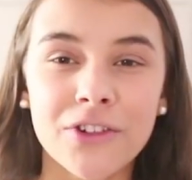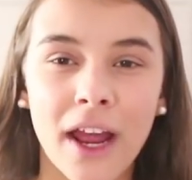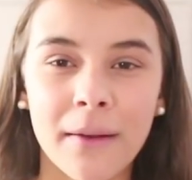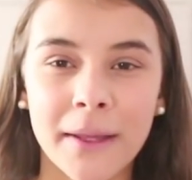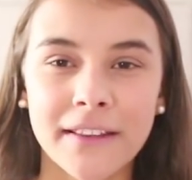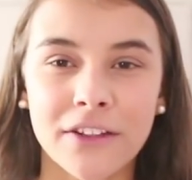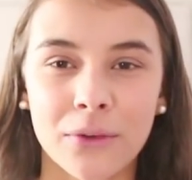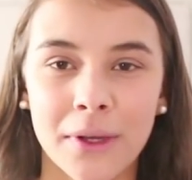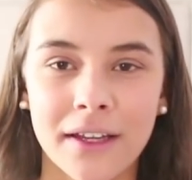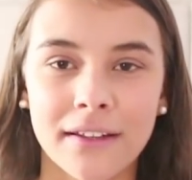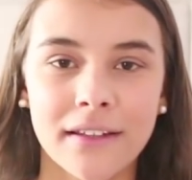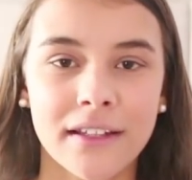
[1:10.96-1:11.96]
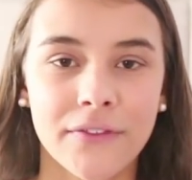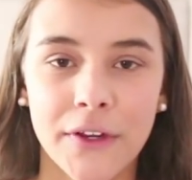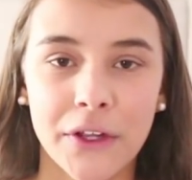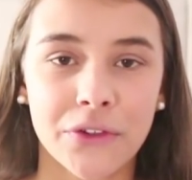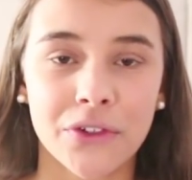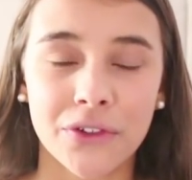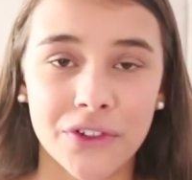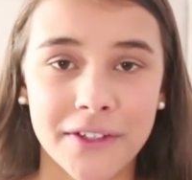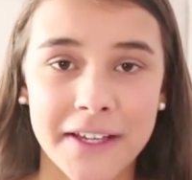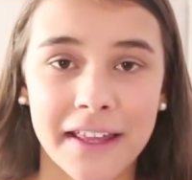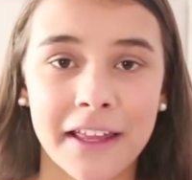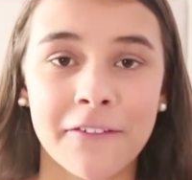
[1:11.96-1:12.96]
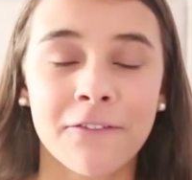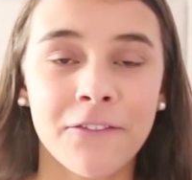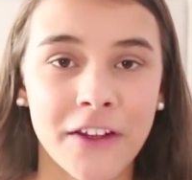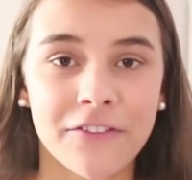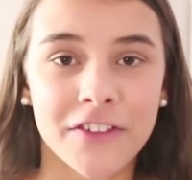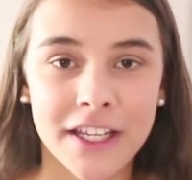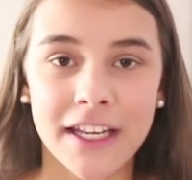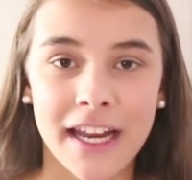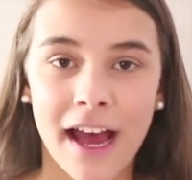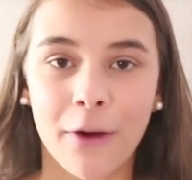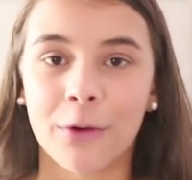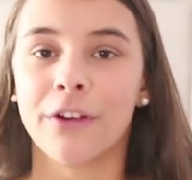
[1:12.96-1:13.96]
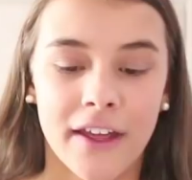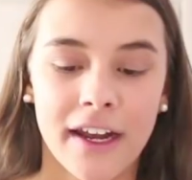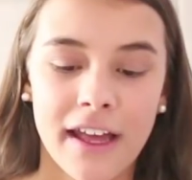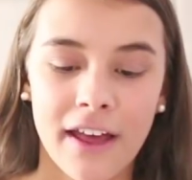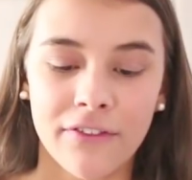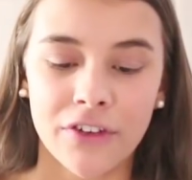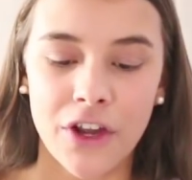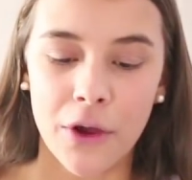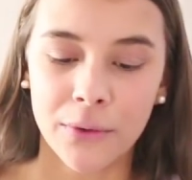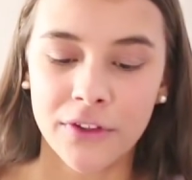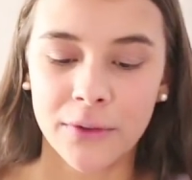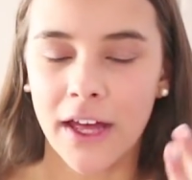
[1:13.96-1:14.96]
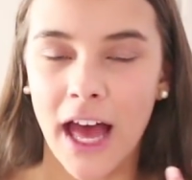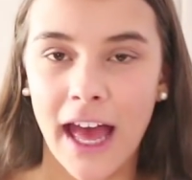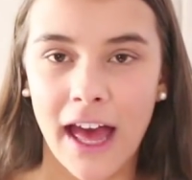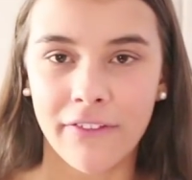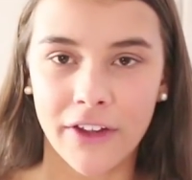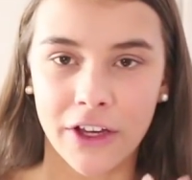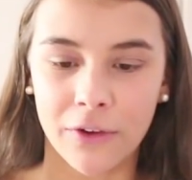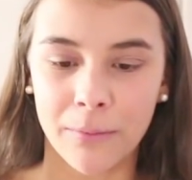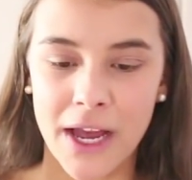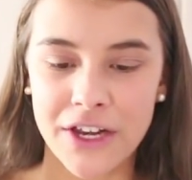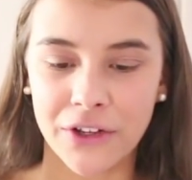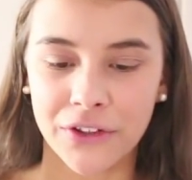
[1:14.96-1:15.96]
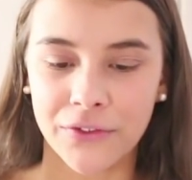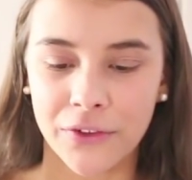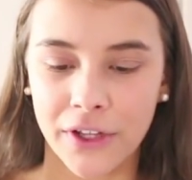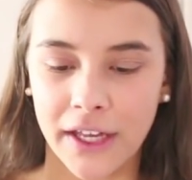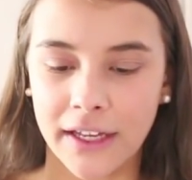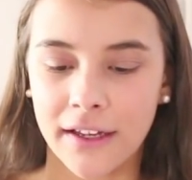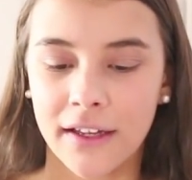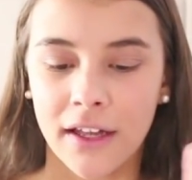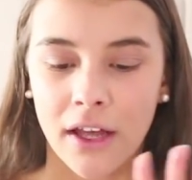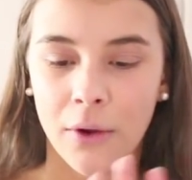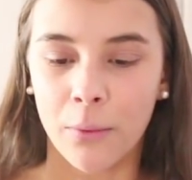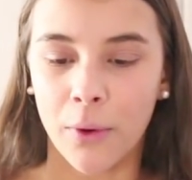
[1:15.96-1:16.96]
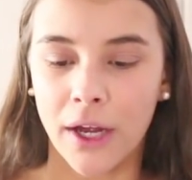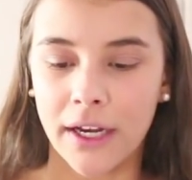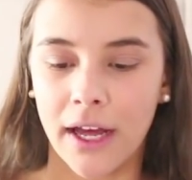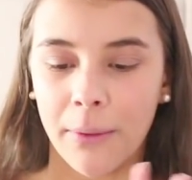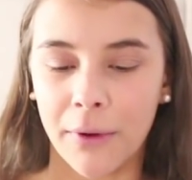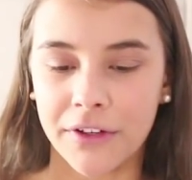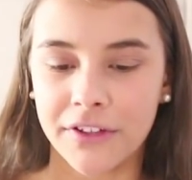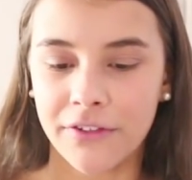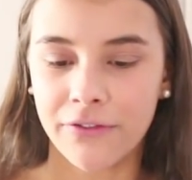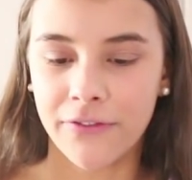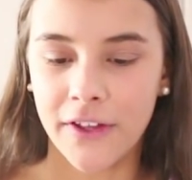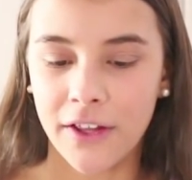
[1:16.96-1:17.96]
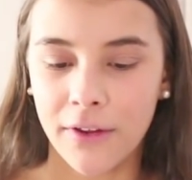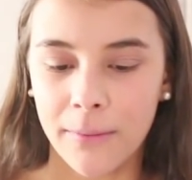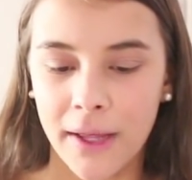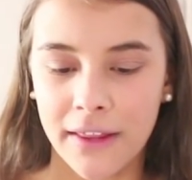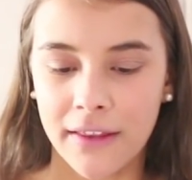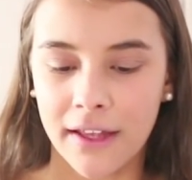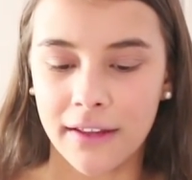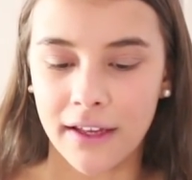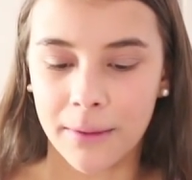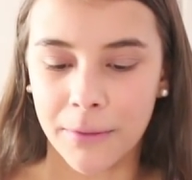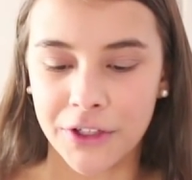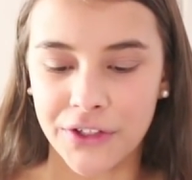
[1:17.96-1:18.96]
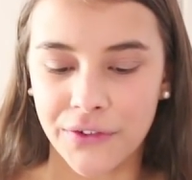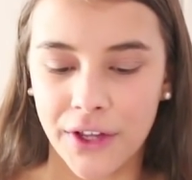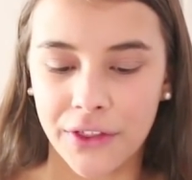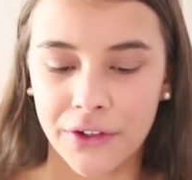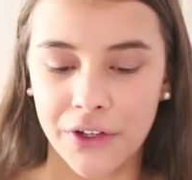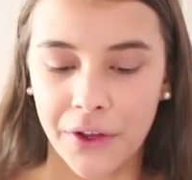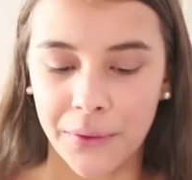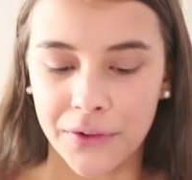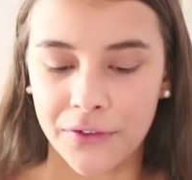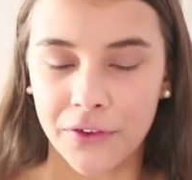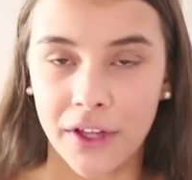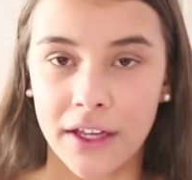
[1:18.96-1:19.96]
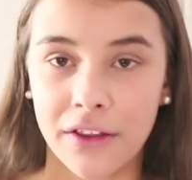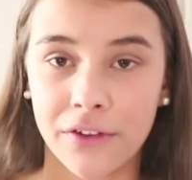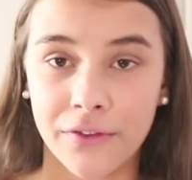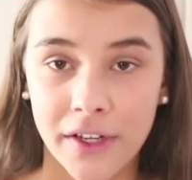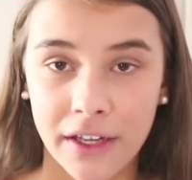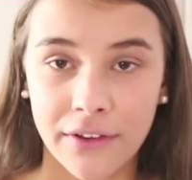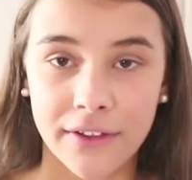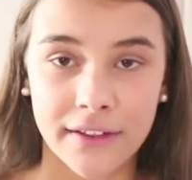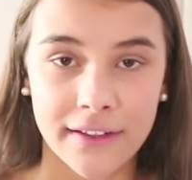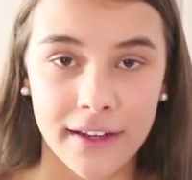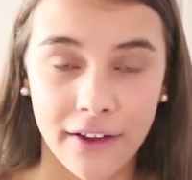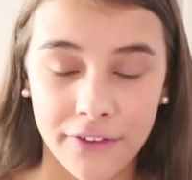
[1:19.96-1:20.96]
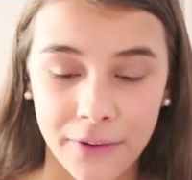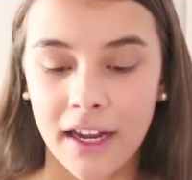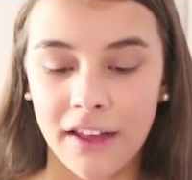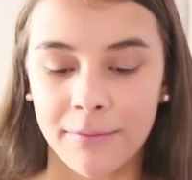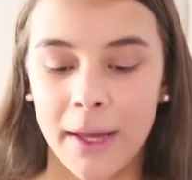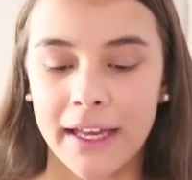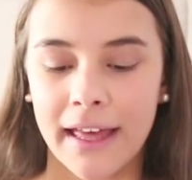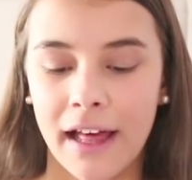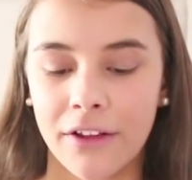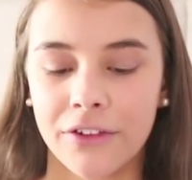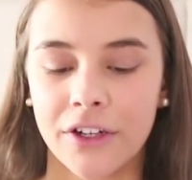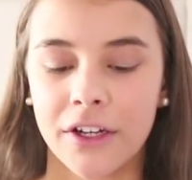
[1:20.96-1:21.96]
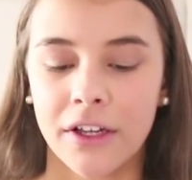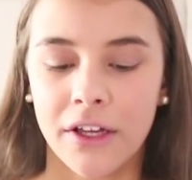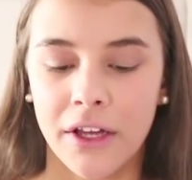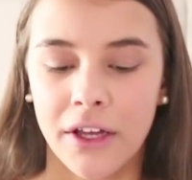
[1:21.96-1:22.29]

try to make this quick because these videos usually take like 15 hours. Then I have notes. I have like my notes for like what I want to film, and then like a bunch of other notes for like other videos and stuff. And I have my calendar,